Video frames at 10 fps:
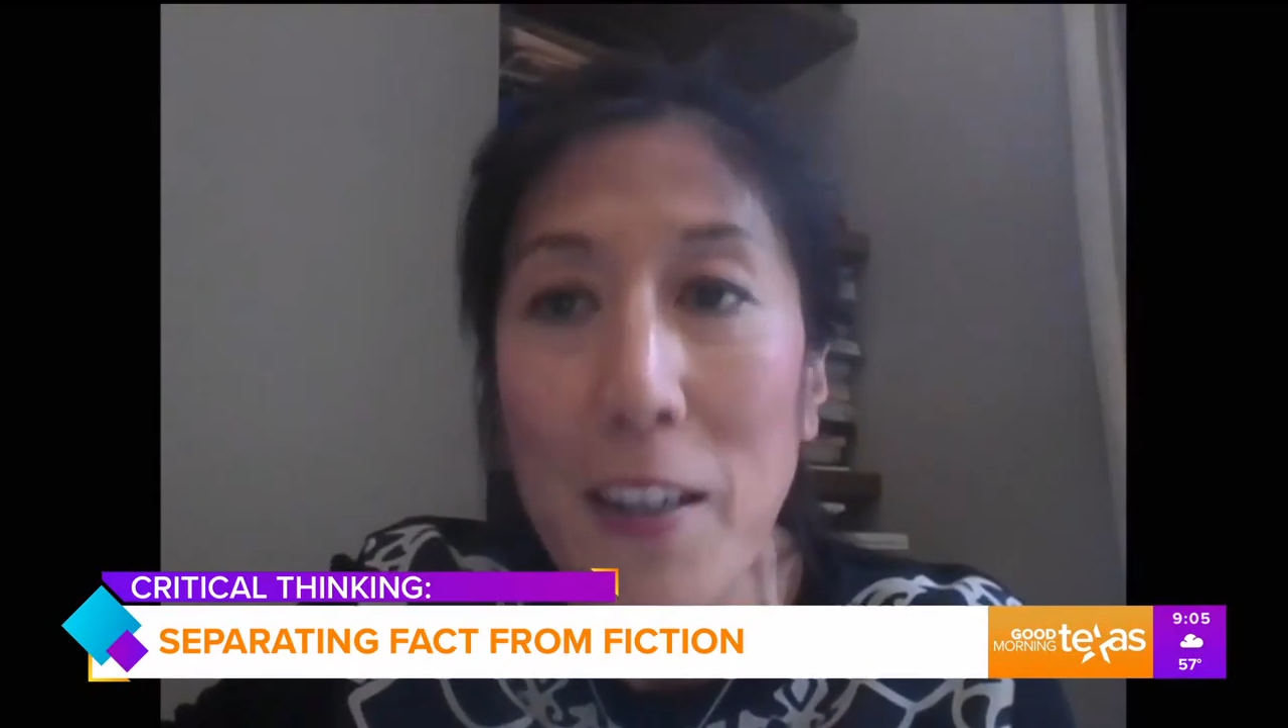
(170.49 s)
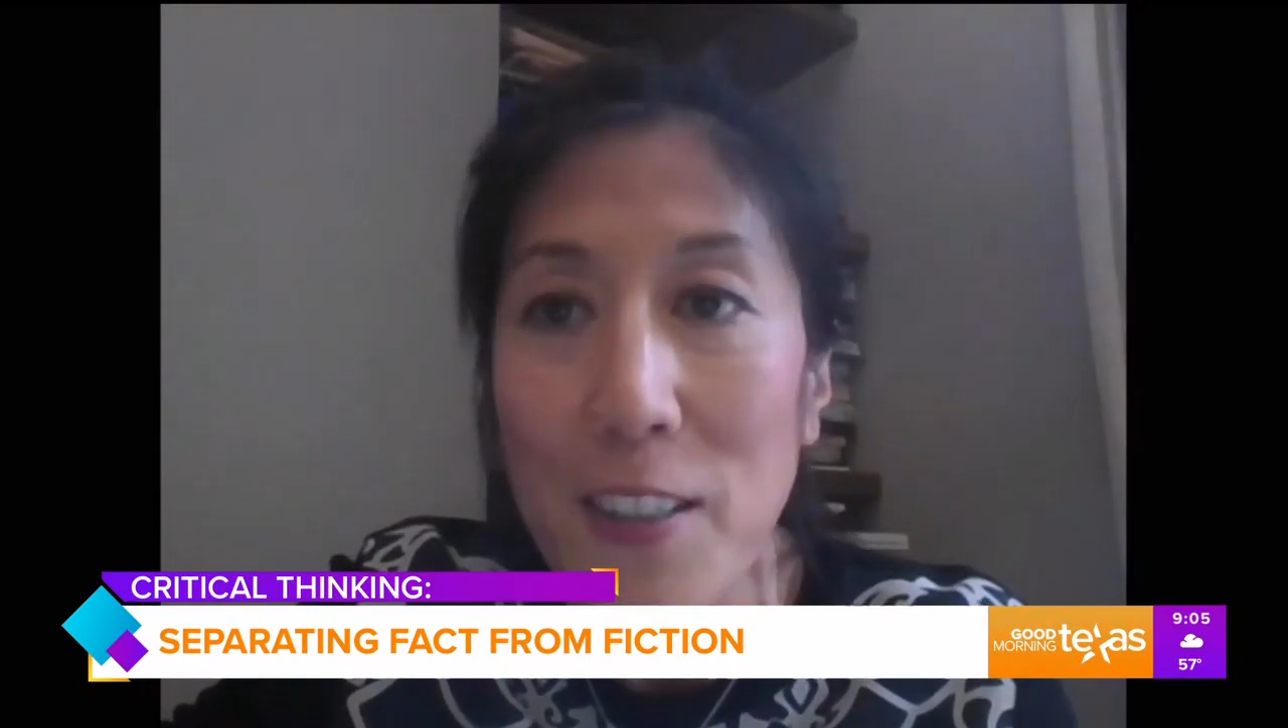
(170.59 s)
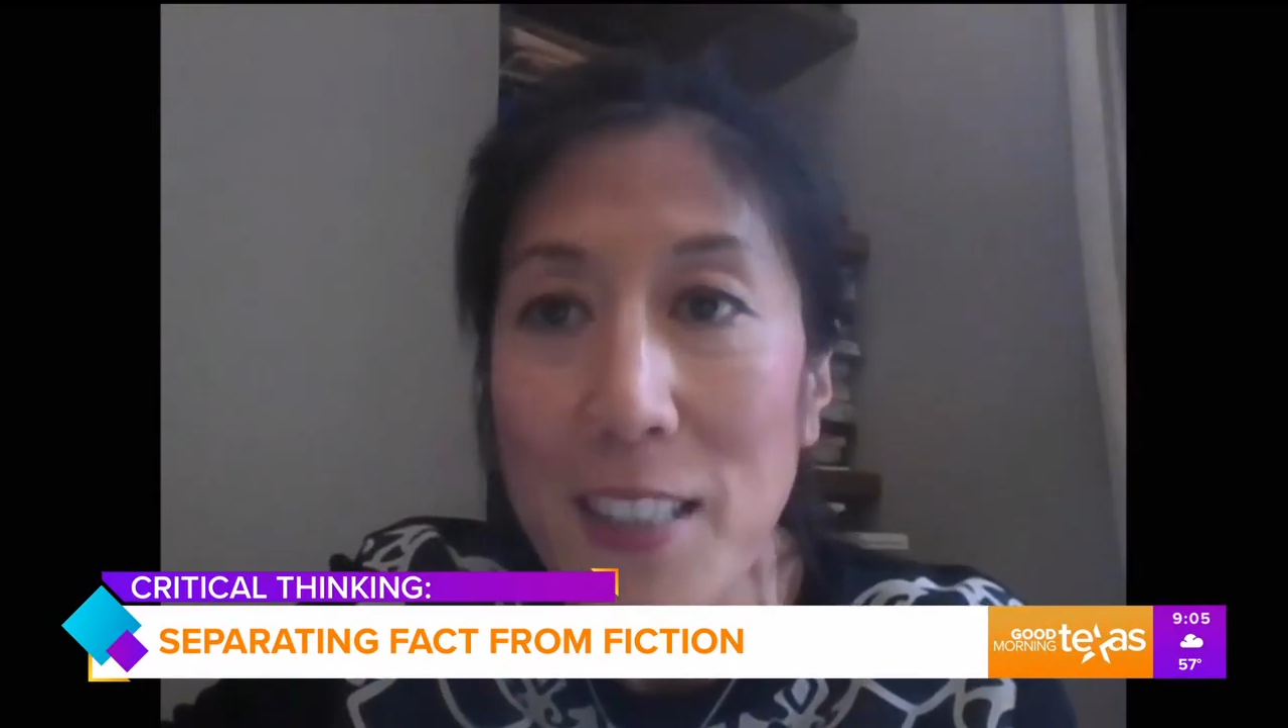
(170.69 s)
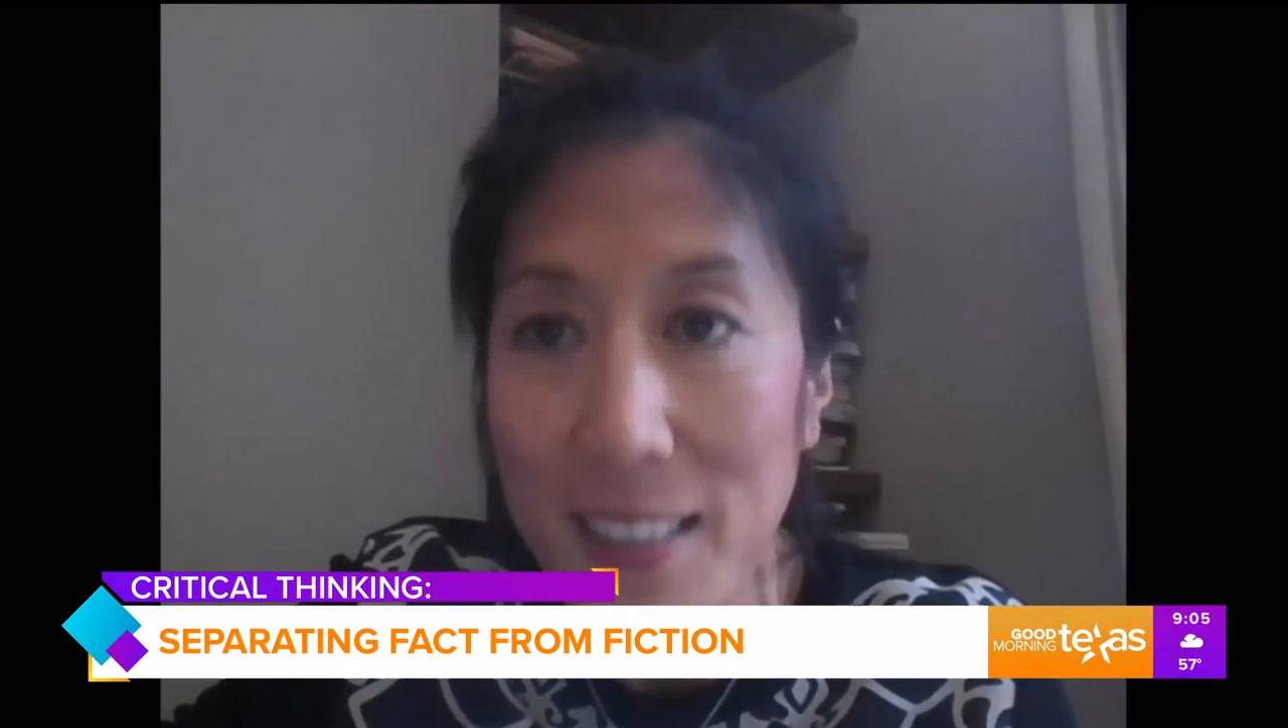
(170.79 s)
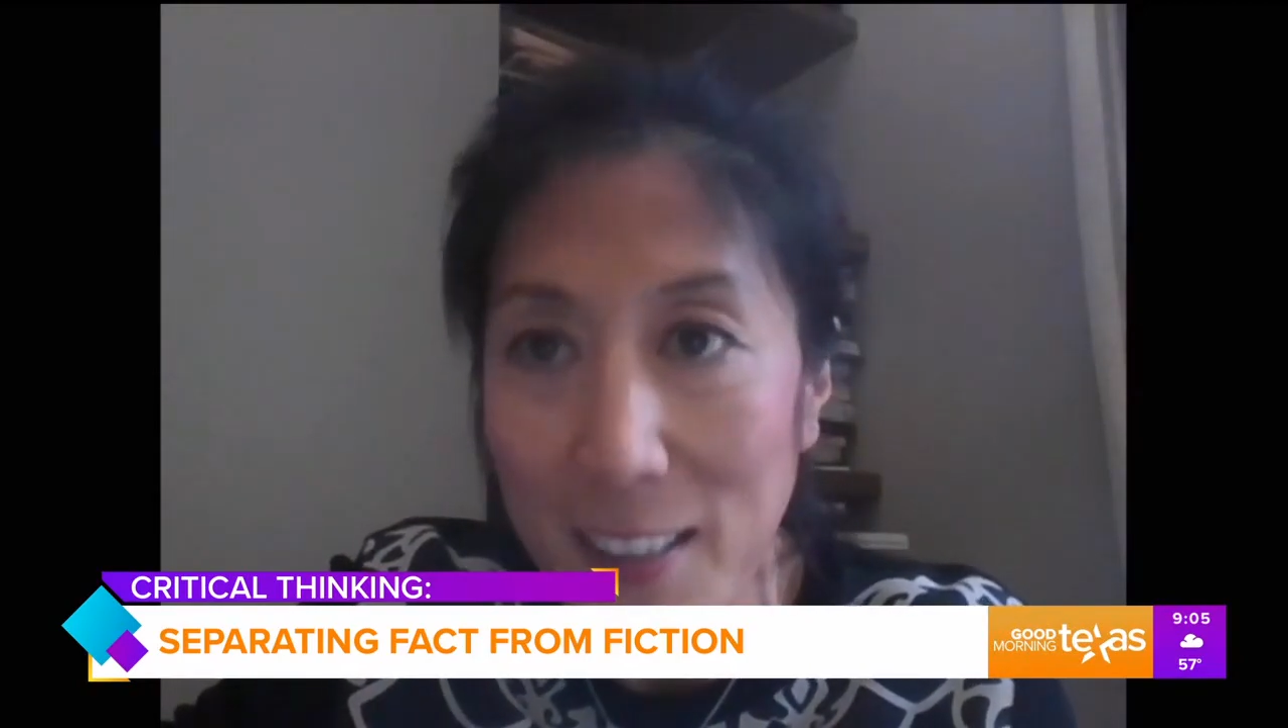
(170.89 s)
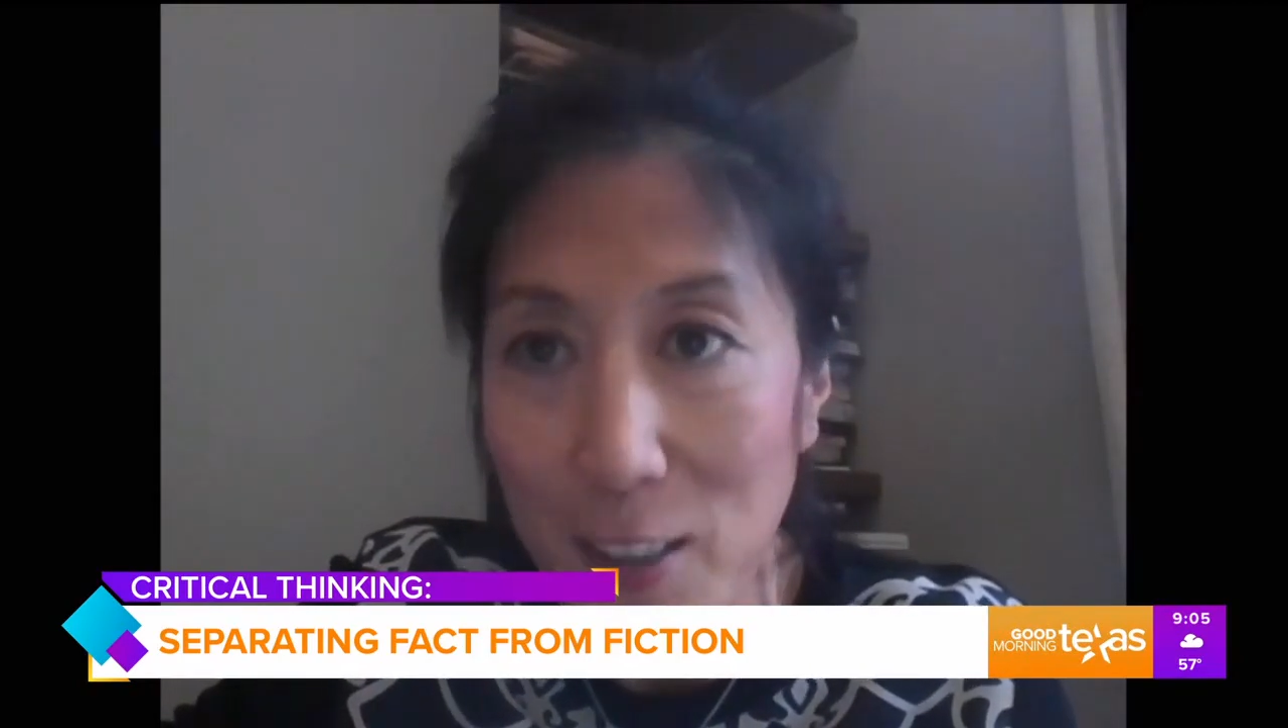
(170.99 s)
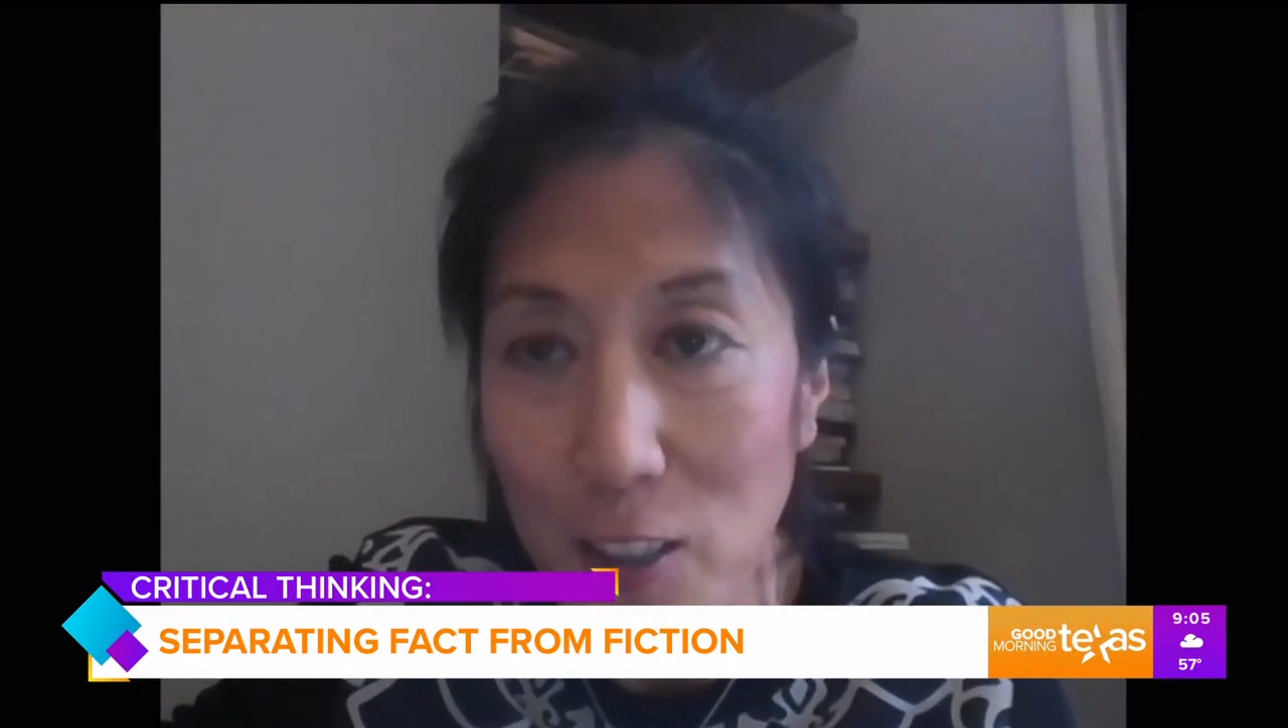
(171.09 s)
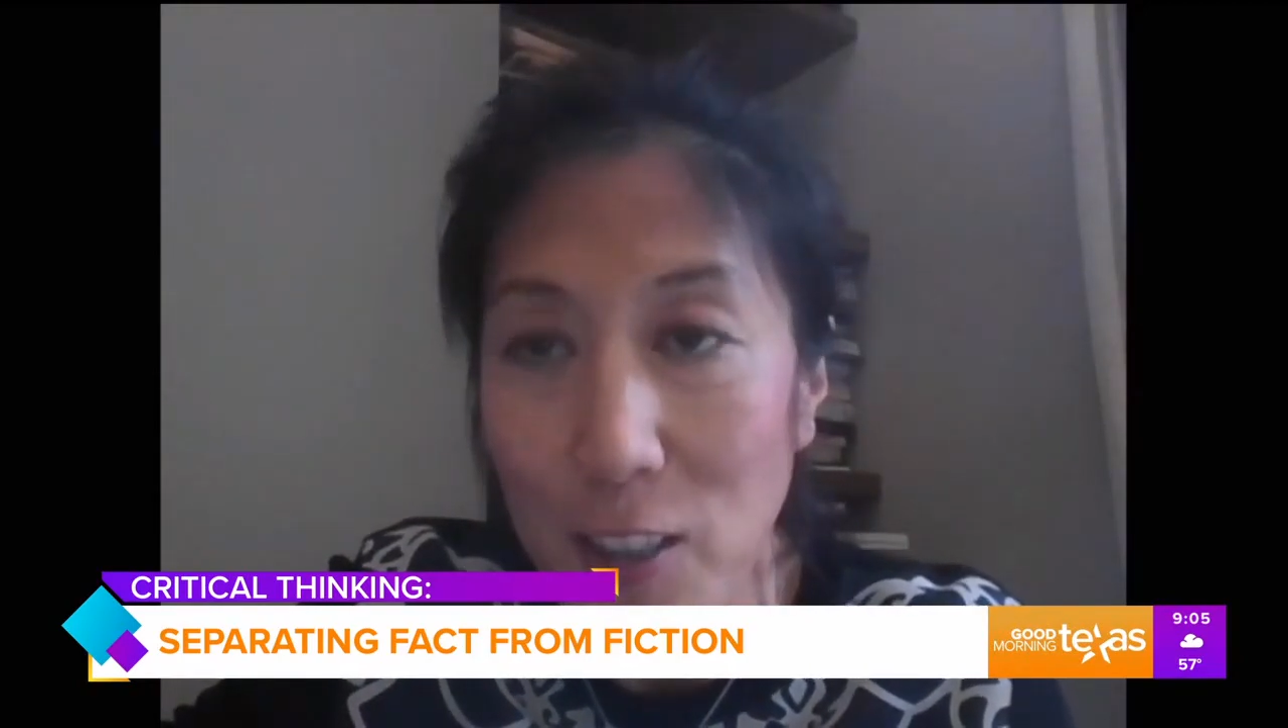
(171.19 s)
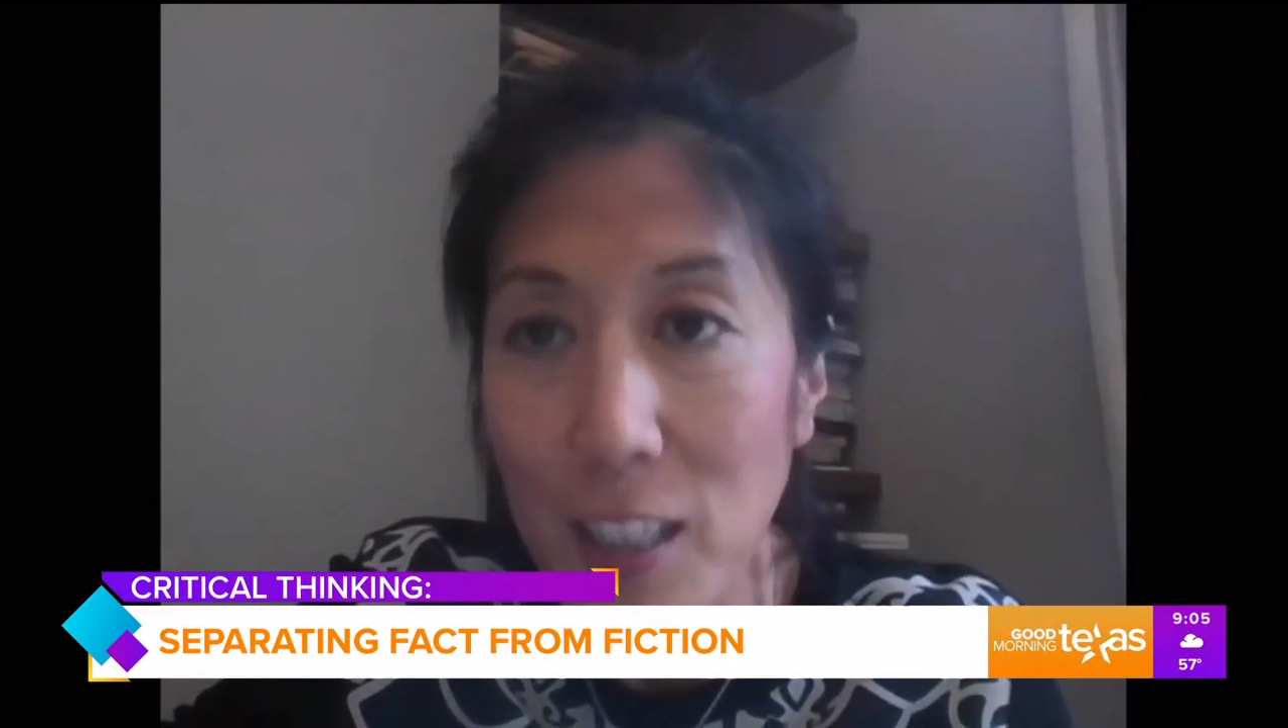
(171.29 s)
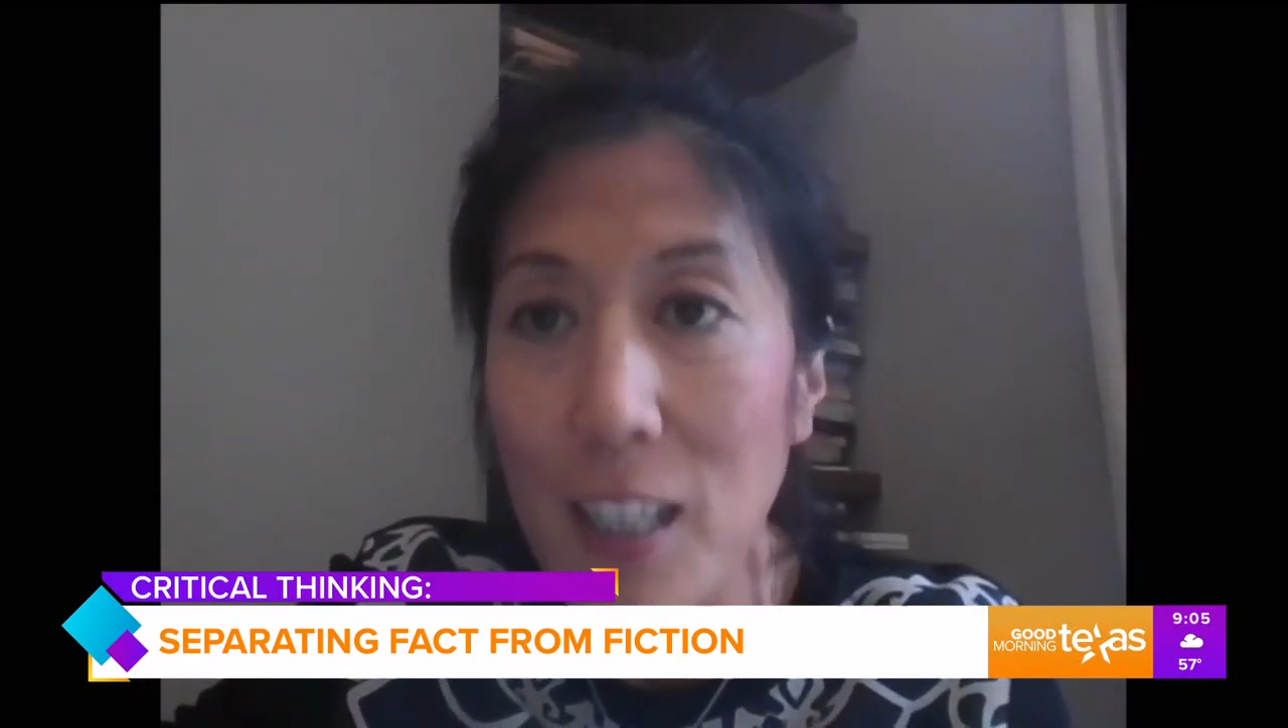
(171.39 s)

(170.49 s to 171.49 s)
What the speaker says: discern